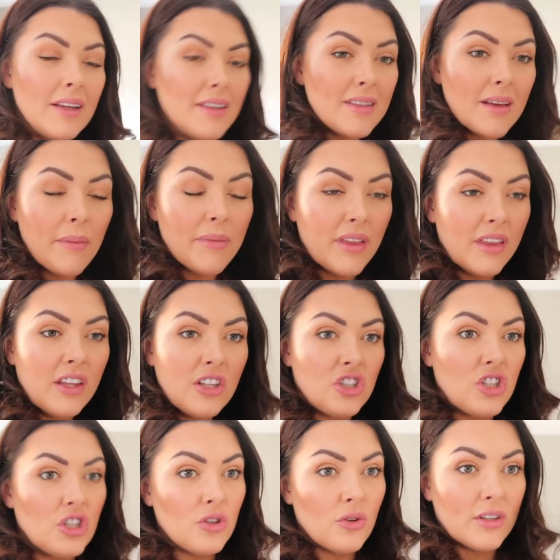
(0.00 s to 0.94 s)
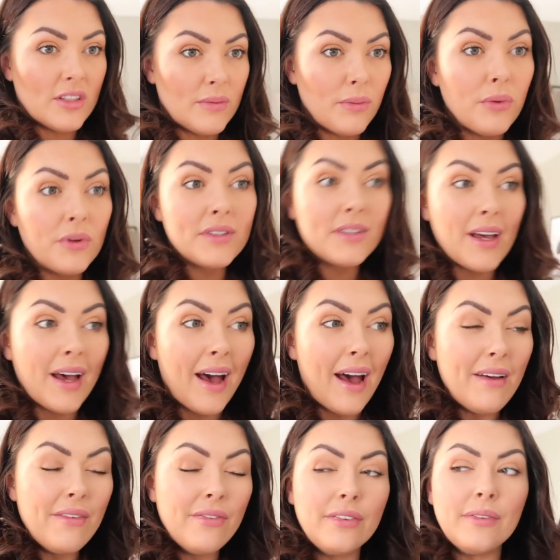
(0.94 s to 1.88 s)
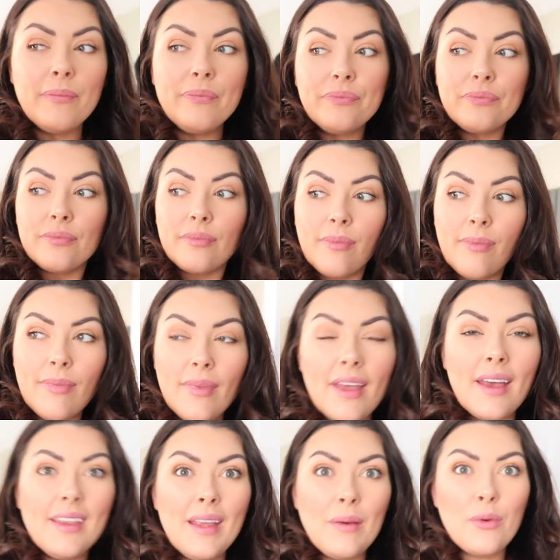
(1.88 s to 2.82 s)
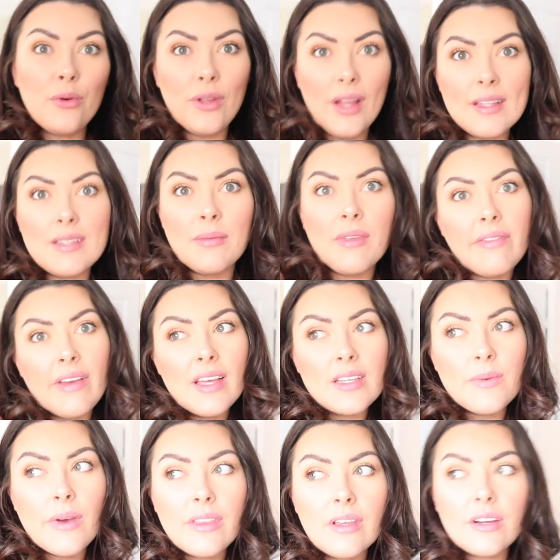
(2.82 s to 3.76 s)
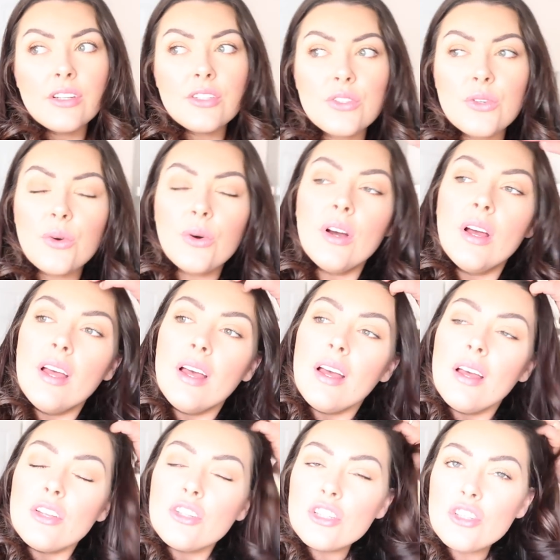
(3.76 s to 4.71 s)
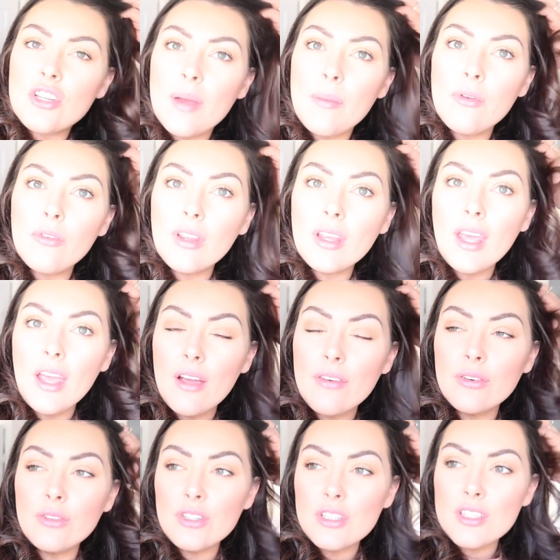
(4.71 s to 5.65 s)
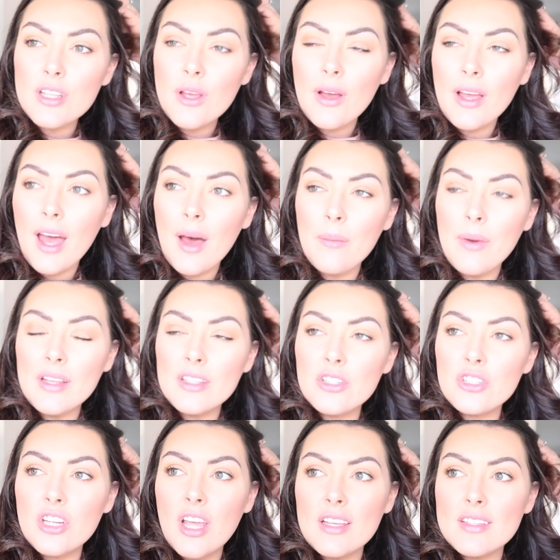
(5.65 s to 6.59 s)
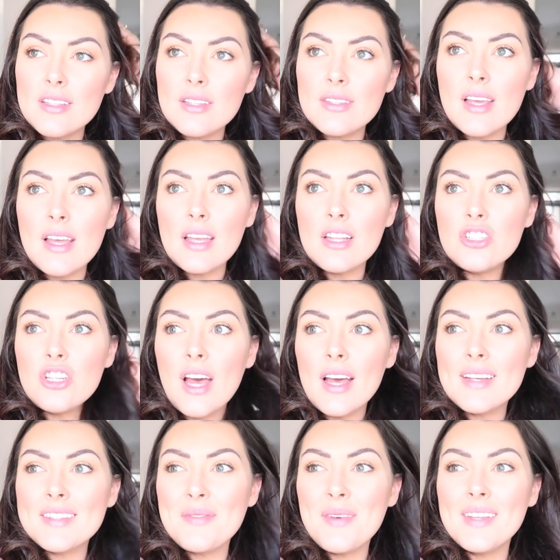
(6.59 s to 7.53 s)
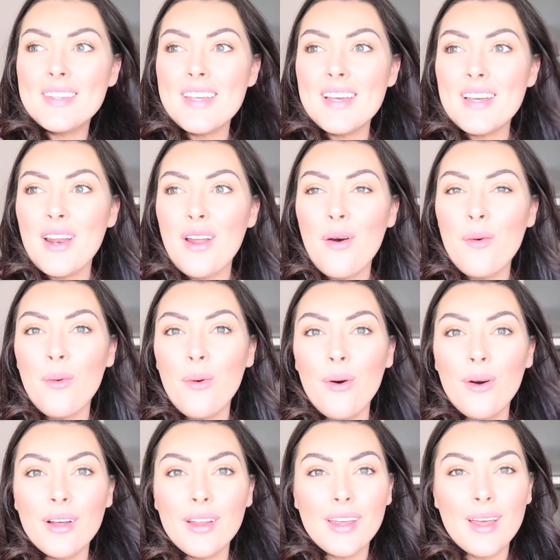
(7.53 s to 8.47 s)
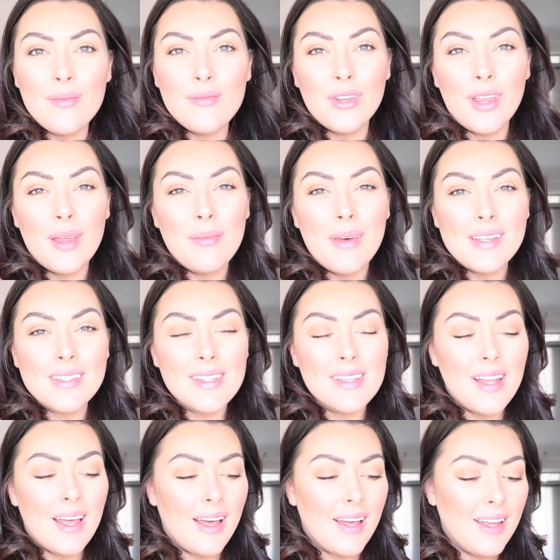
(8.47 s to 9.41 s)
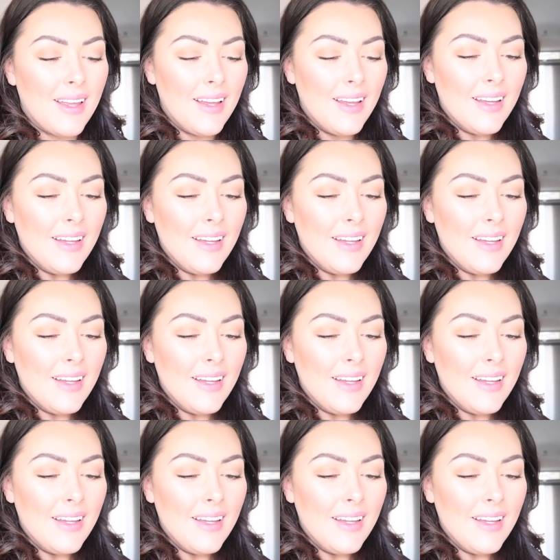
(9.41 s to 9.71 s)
something that she's not supposed to have and then we're going to end up the vets with her so just trying to be really careful just now I can't wait till she gets the second jags and we can take her out a walk like I'm really missing that